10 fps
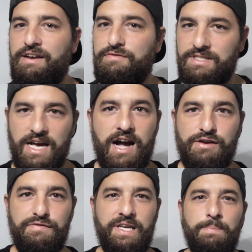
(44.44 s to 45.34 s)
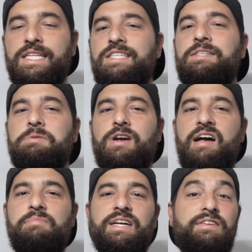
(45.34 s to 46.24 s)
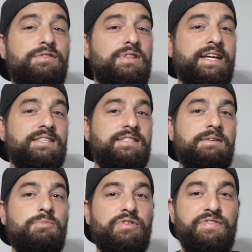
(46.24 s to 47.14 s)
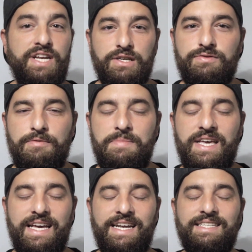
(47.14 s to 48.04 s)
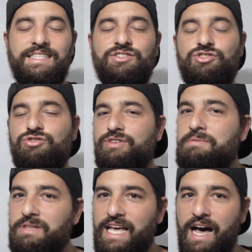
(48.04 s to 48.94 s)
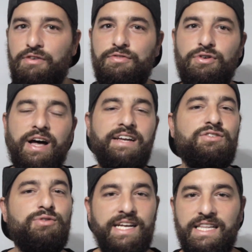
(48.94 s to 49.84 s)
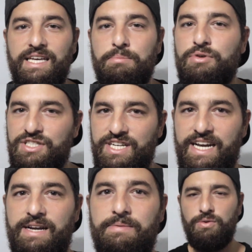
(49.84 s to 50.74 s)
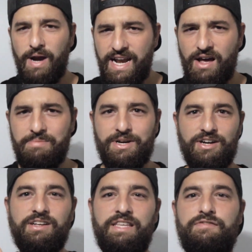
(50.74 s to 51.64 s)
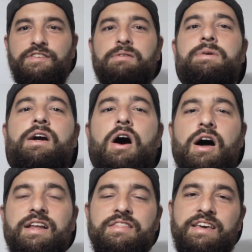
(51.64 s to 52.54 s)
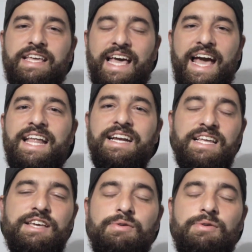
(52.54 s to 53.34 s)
and photography. Click the subscribe button if you'd like to see more videos from me. It is extremely helpful and greatly appreciated. So right now I'm currently filming on the Canon